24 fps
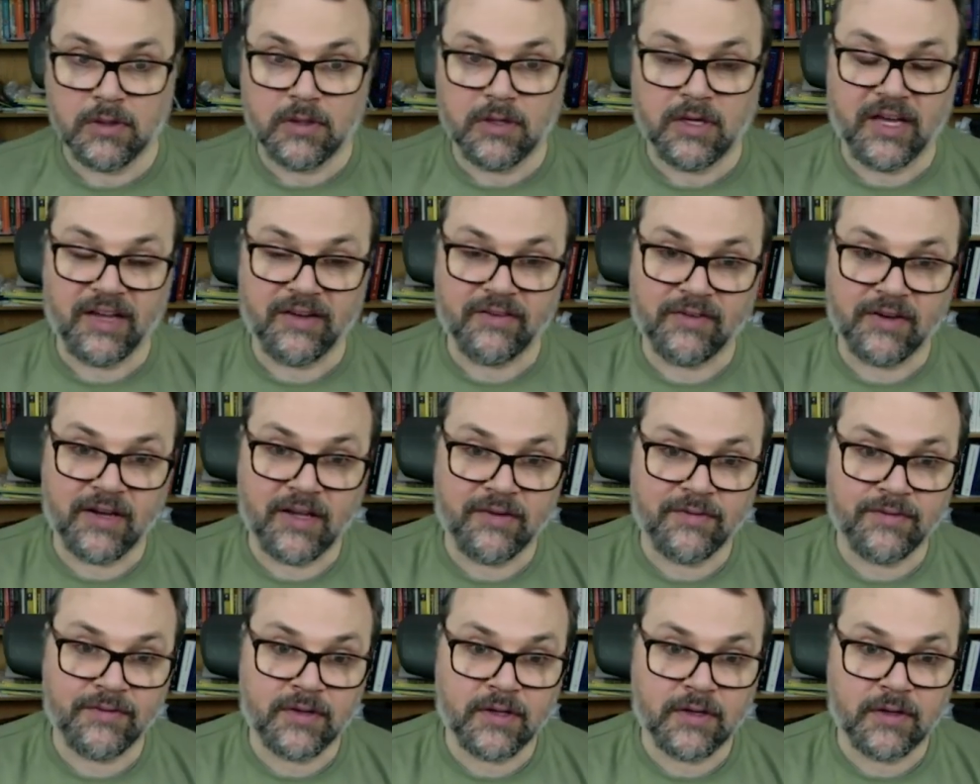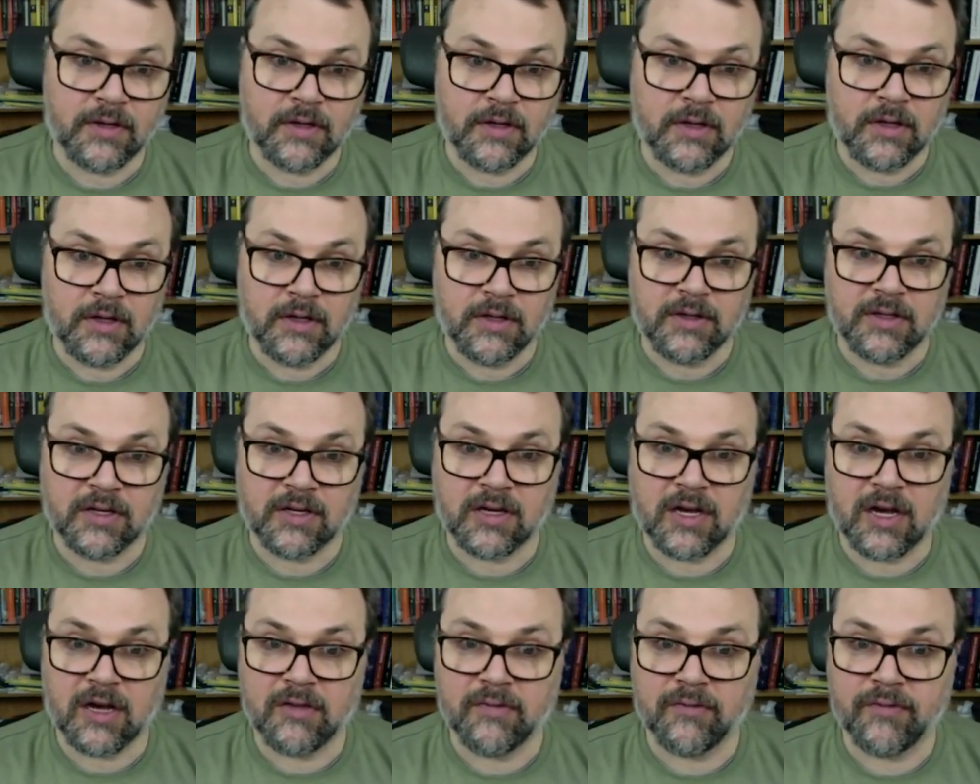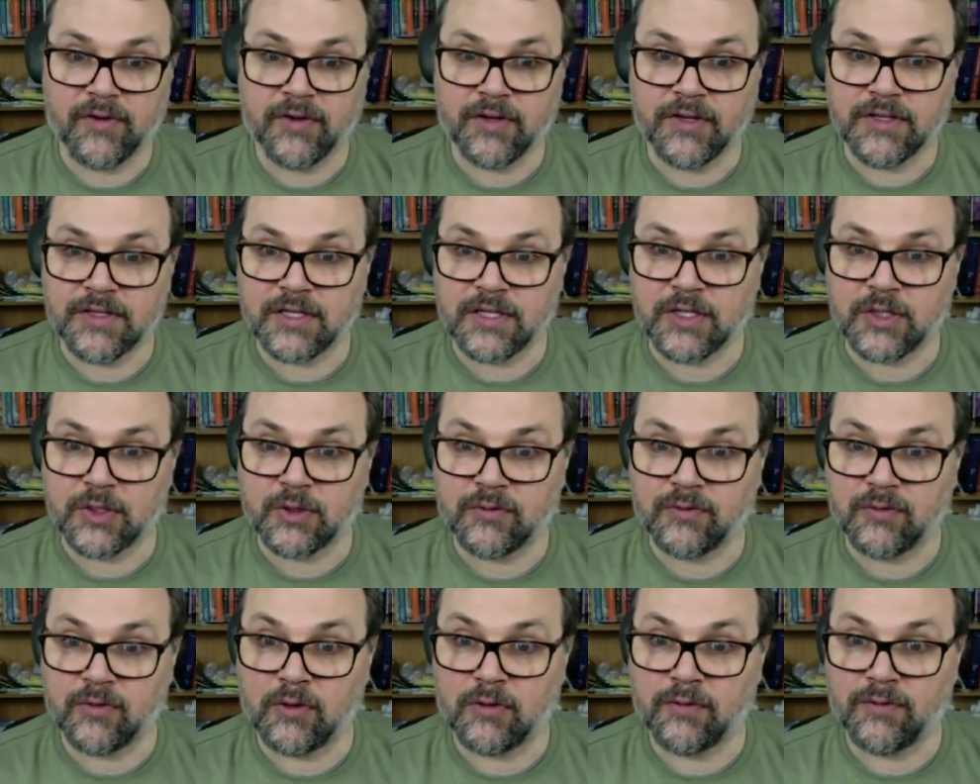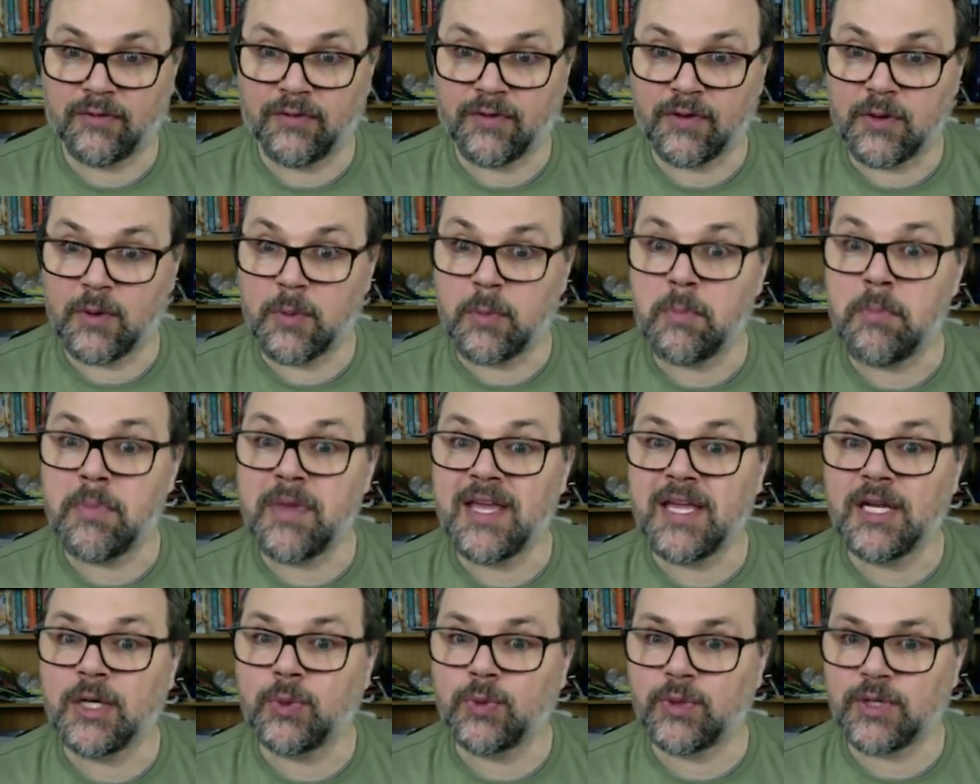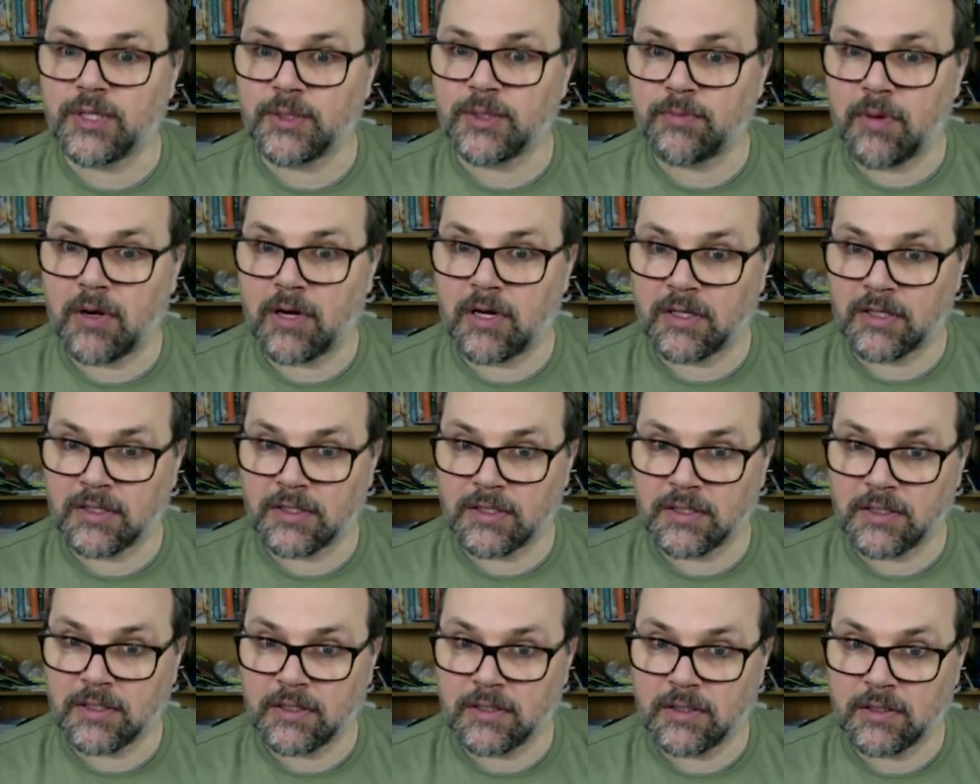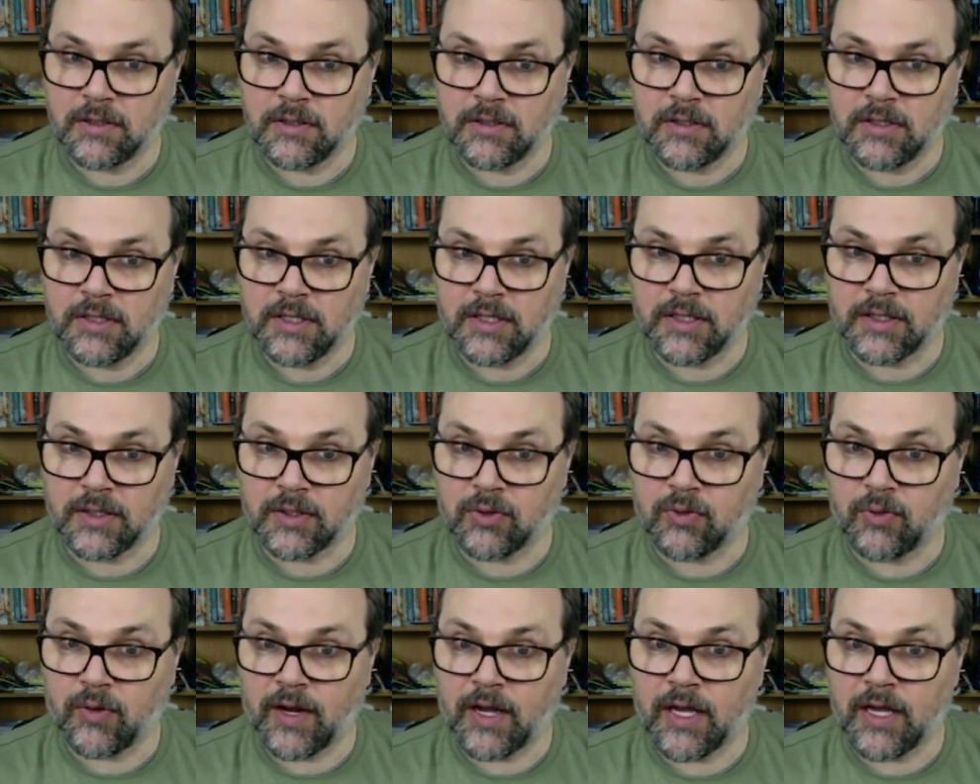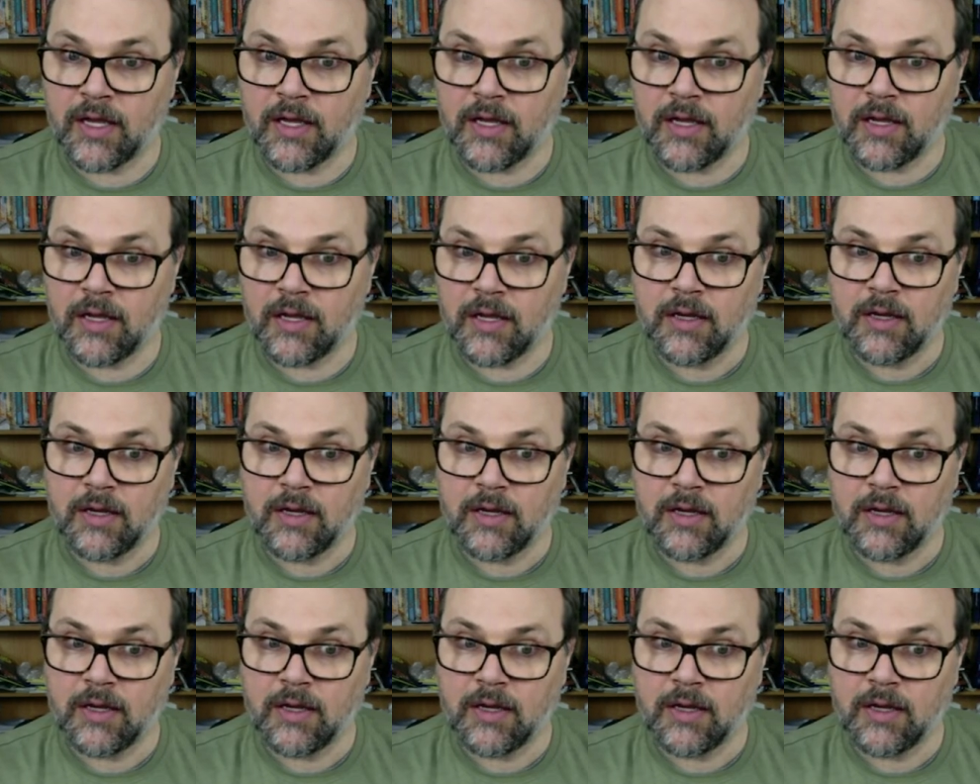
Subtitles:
I've left the confidence interval for the mean response in gray.